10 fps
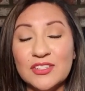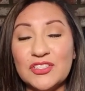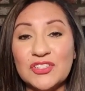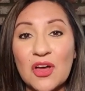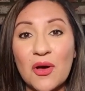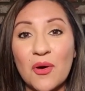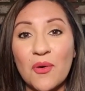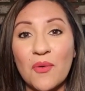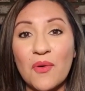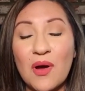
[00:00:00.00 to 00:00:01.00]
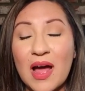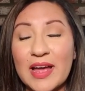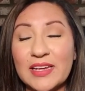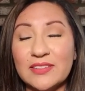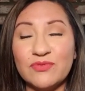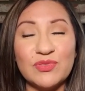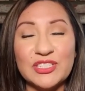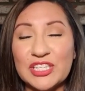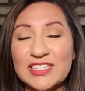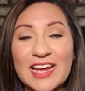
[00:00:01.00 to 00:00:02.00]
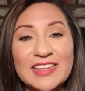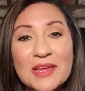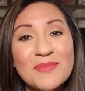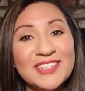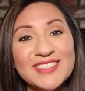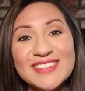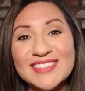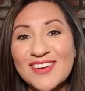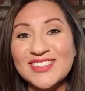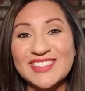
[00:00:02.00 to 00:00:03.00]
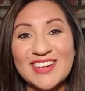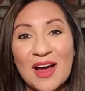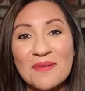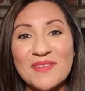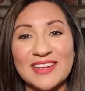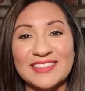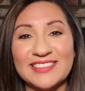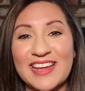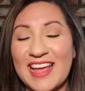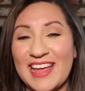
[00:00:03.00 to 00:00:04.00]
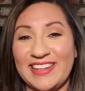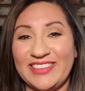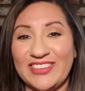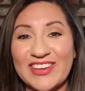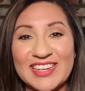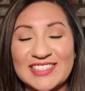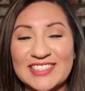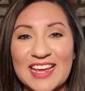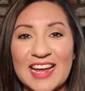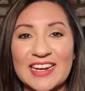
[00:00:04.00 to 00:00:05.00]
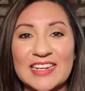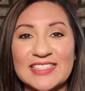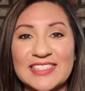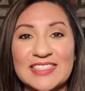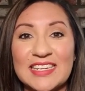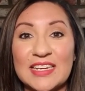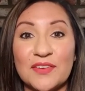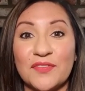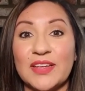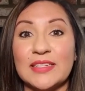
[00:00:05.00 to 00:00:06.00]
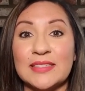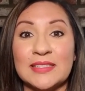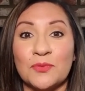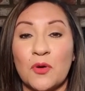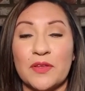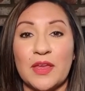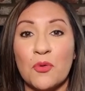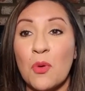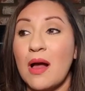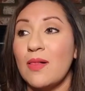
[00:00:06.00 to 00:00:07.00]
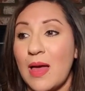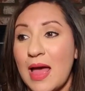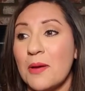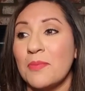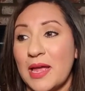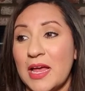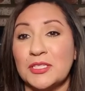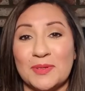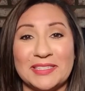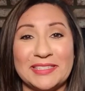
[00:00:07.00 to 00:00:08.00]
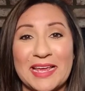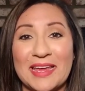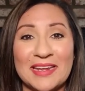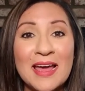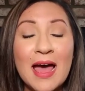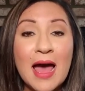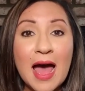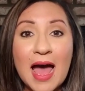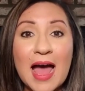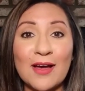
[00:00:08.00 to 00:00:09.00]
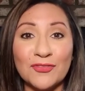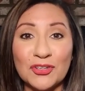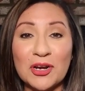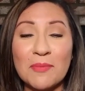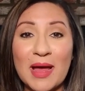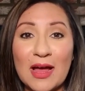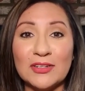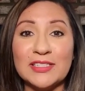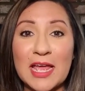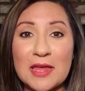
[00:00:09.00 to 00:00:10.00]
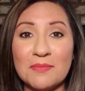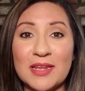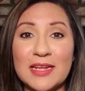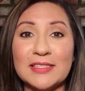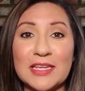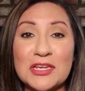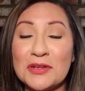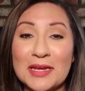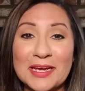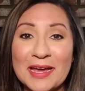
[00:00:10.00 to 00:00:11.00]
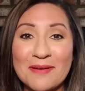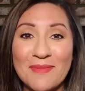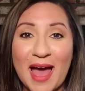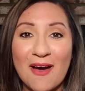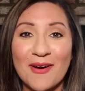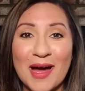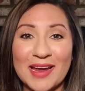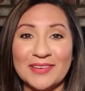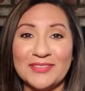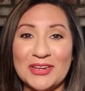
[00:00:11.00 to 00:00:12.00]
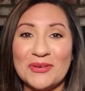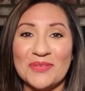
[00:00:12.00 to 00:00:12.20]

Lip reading: So I was just like, let me just go stop and look inside and see if it's worth it. Well, my husband said, after about 10 minutes and you didn't come out, I knew